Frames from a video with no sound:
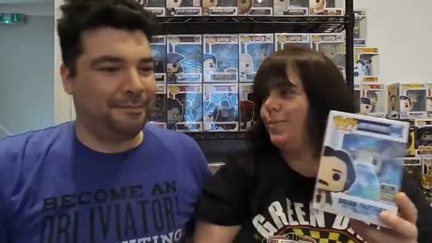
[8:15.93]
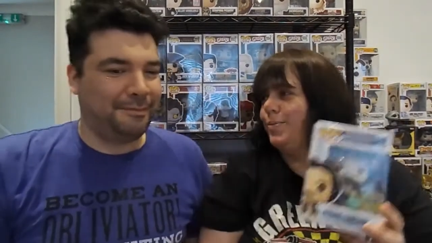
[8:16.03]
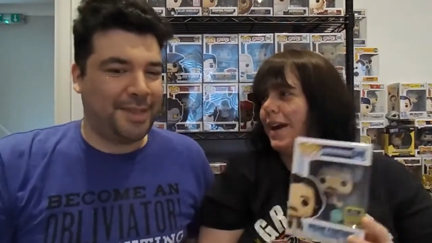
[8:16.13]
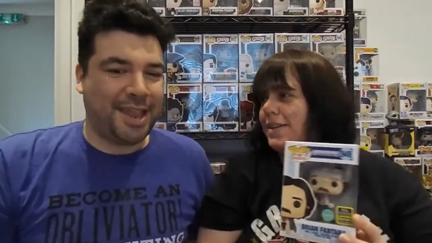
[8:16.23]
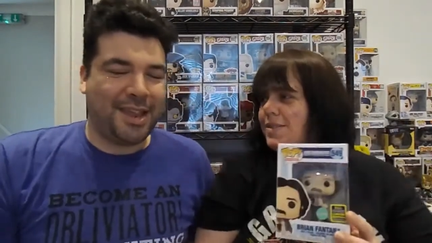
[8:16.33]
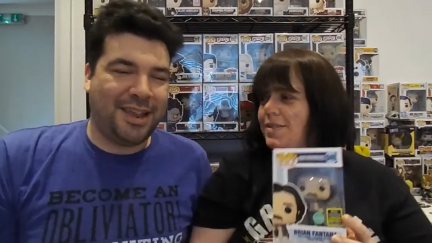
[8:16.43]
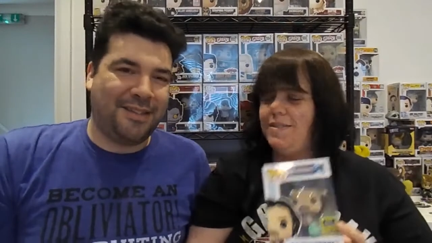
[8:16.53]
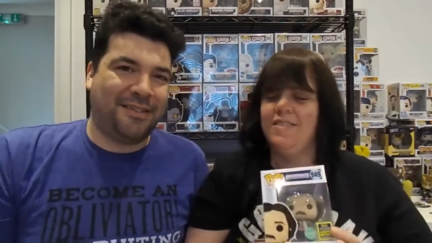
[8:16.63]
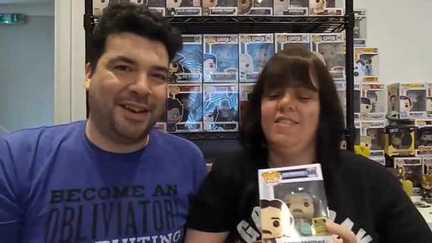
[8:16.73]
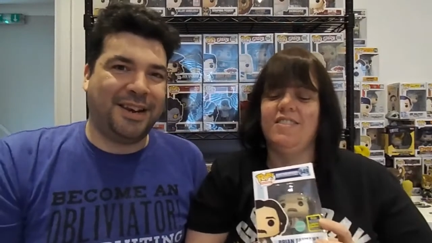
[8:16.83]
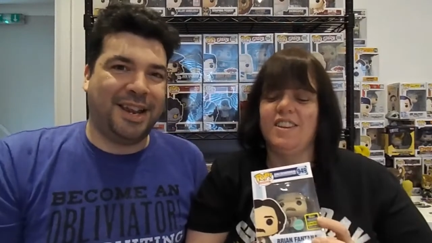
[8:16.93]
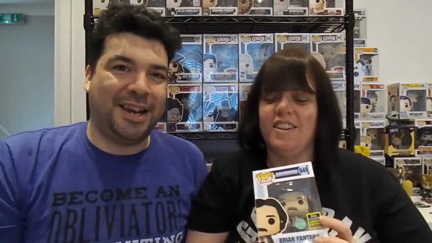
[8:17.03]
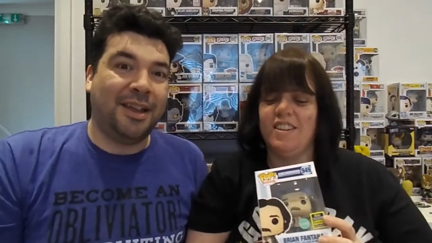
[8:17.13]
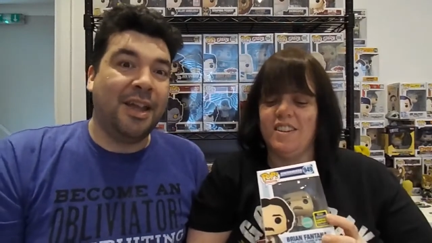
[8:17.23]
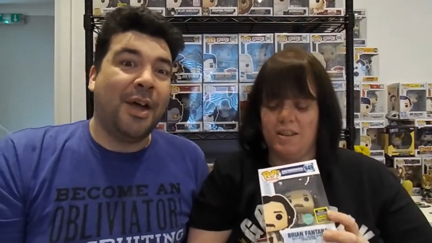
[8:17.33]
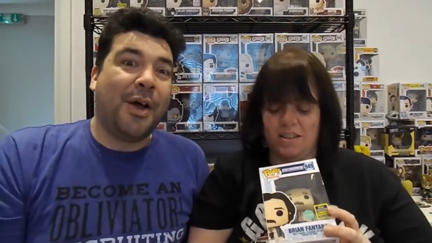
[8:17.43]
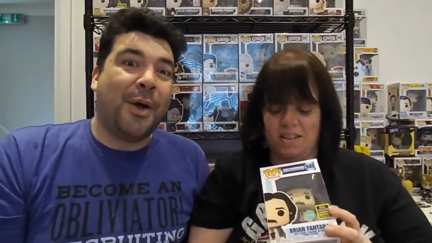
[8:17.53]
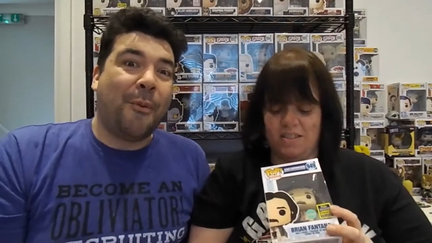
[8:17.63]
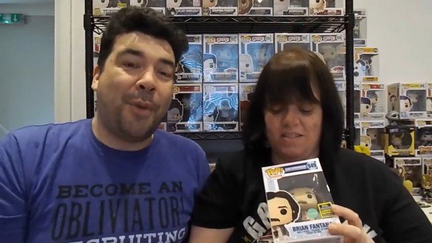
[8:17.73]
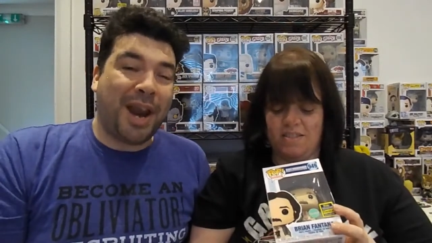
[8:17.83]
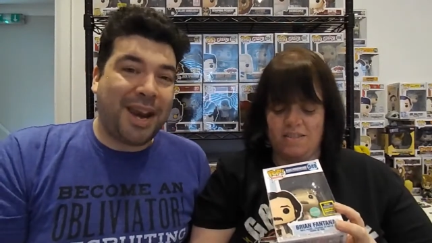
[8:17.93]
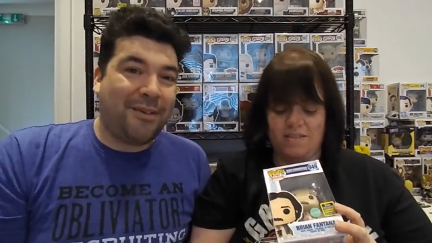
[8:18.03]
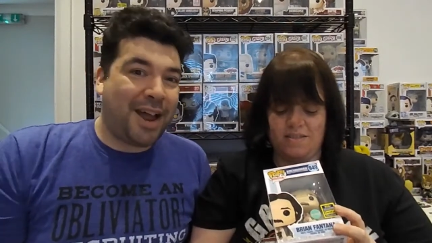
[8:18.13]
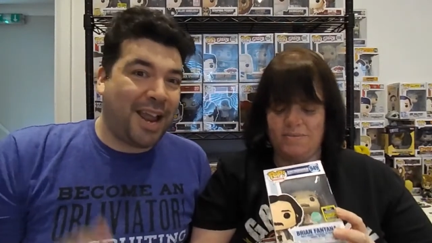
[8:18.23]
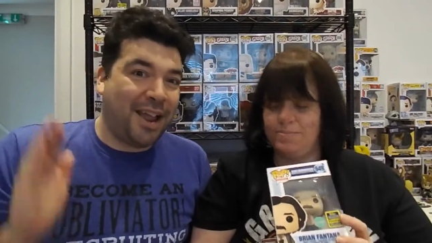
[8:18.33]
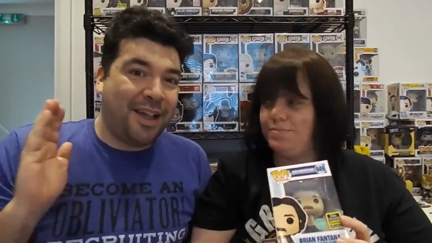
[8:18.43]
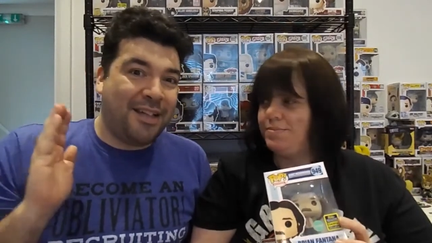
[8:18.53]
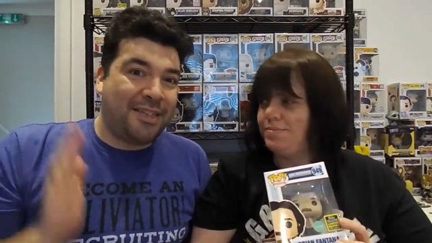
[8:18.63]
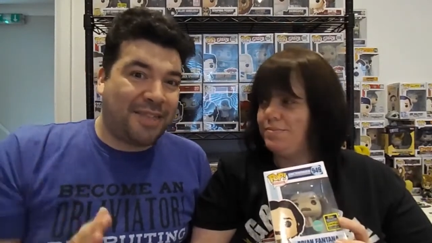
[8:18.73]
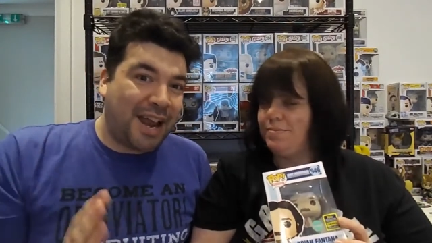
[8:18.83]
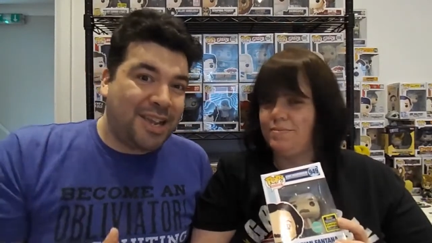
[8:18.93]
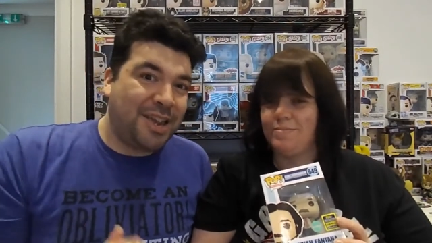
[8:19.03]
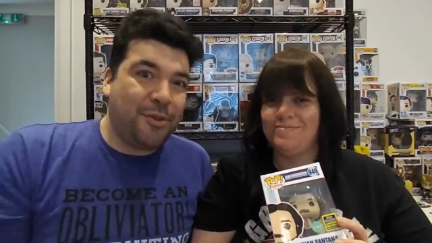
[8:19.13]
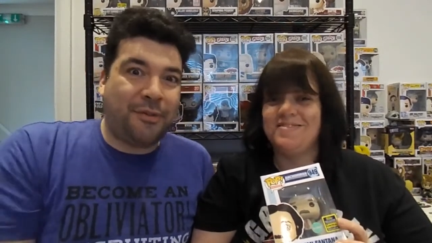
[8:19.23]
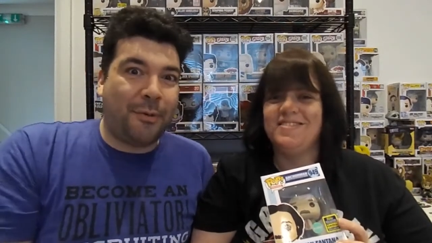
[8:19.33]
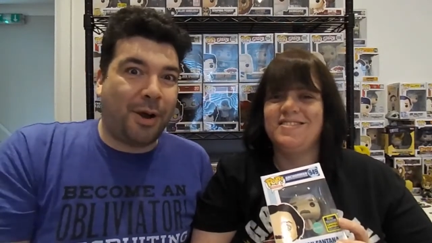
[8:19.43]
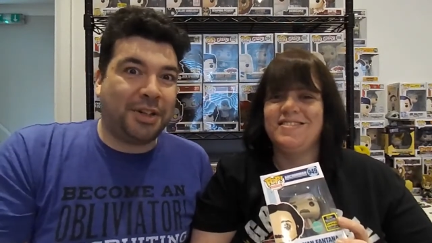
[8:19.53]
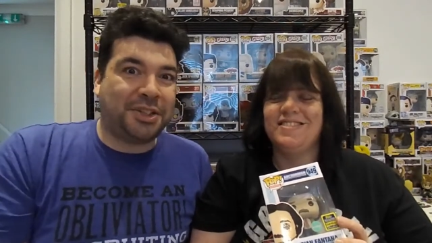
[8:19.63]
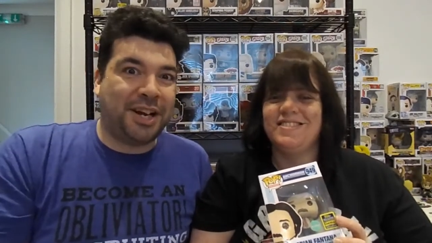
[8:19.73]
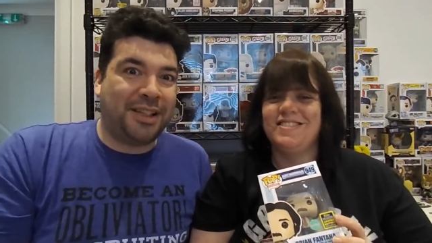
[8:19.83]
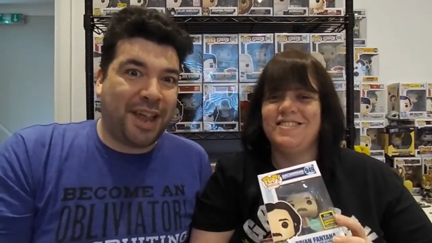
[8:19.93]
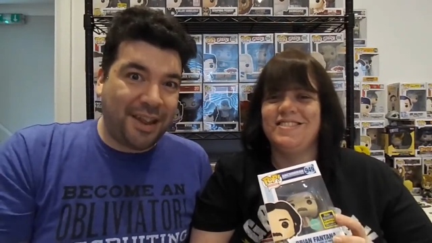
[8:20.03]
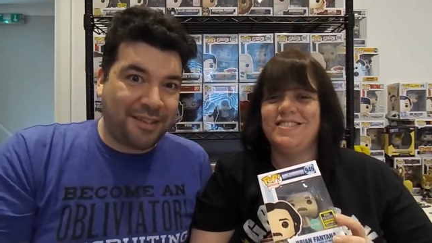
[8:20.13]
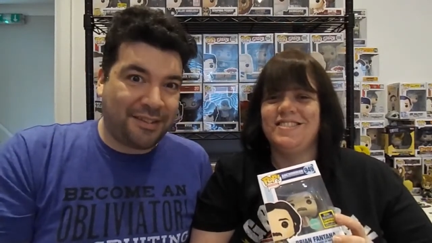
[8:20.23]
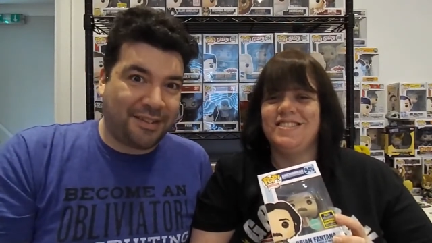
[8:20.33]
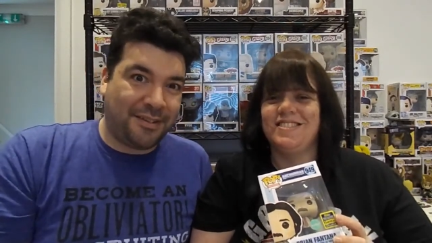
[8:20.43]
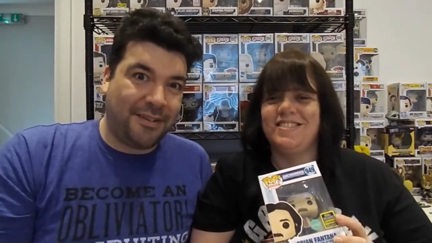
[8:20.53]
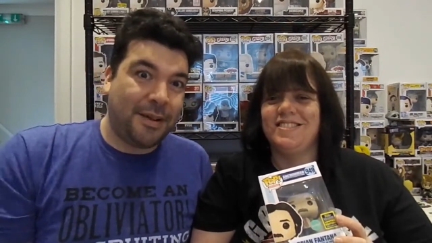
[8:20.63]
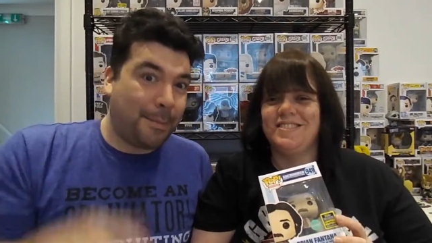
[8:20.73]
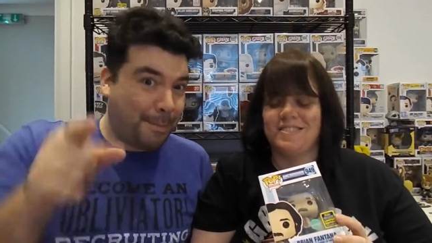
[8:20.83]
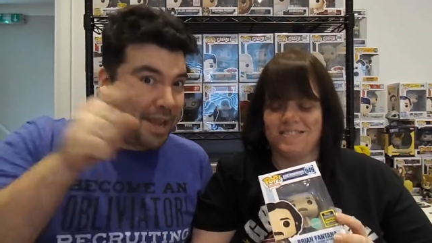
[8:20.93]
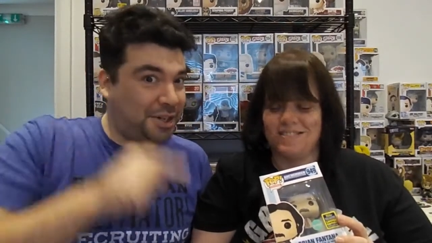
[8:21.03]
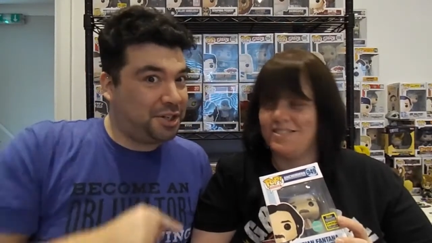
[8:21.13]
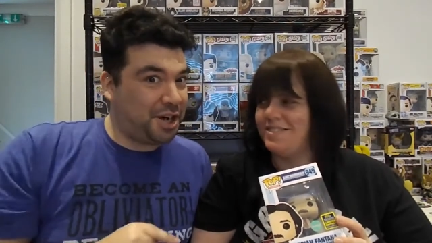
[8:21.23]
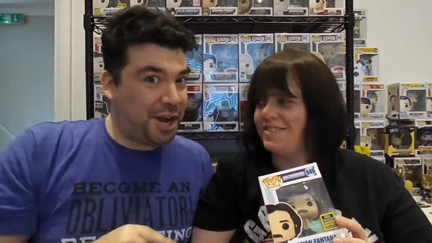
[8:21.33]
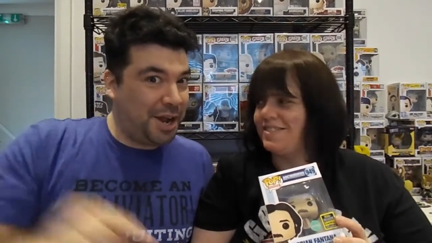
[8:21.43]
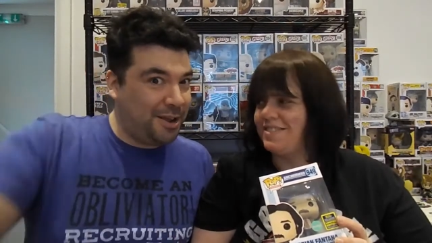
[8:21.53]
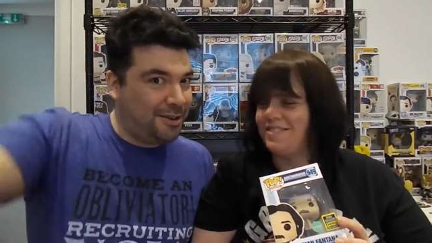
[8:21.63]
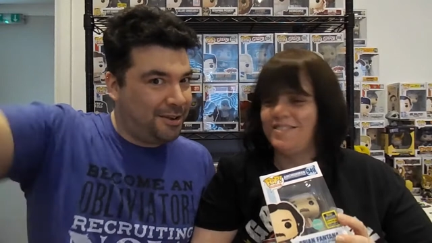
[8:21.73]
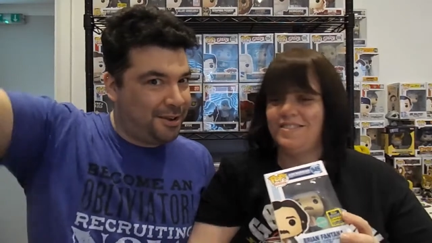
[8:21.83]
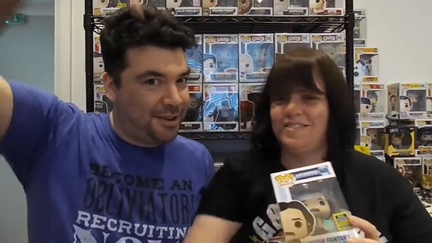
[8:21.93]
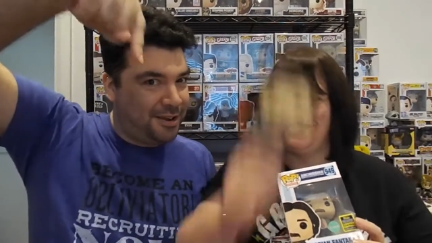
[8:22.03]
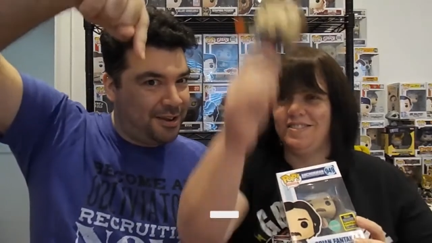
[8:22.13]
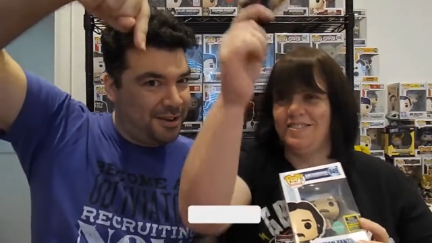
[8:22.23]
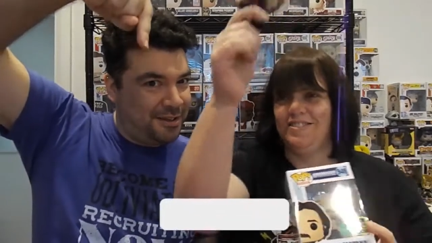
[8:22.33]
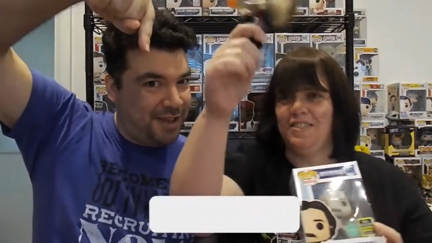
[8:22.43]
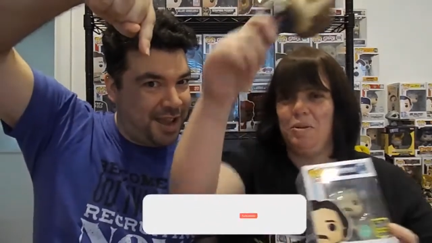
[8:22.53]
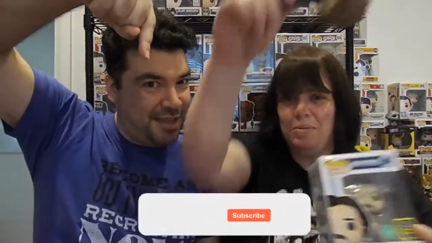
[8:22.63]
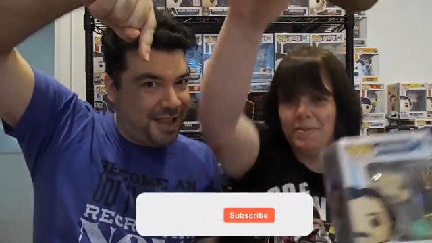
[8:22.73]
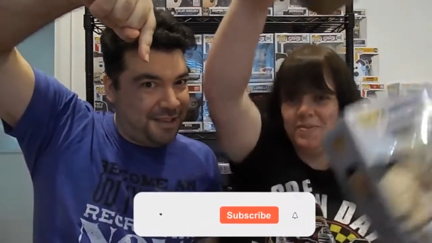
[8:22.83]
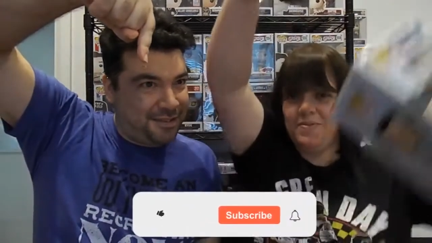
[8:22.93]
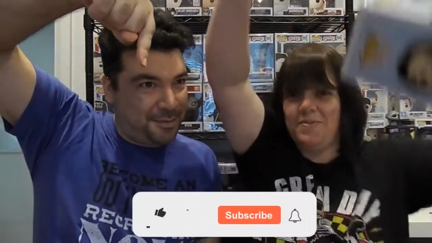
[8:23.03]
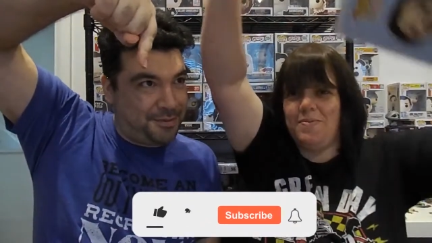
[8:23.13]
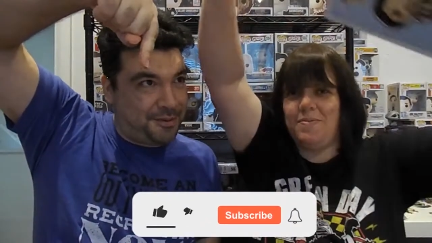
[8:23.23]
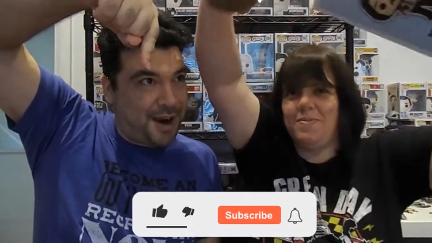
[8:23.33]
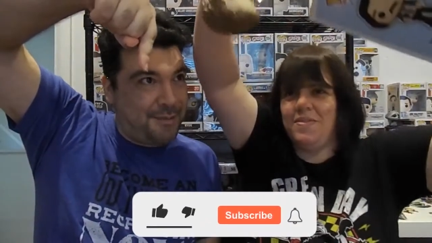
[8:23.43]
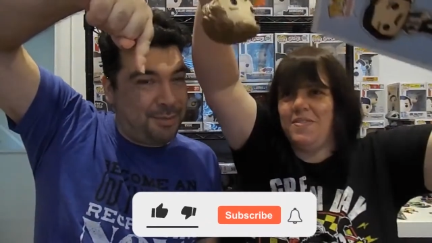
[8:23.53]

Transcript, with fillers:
Speaker 1: Right. Yes, indeed. Well, anyway, thank you for watching this. Make sure to yep. hit that subscribe